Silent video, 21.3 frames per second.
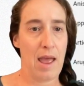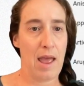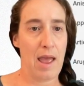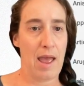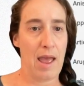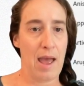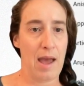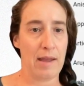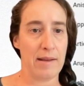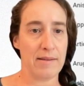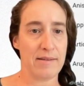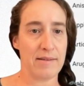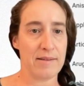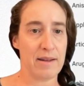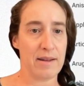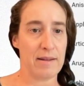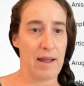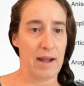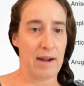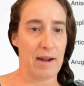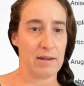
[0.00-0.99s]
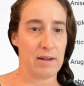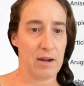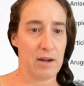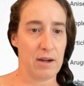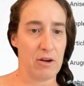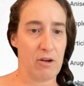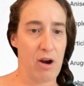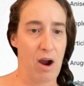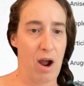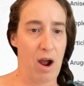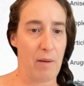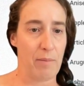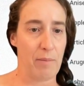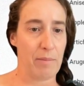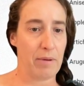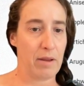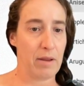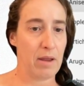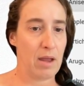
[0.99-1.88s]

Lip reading: and select a crop.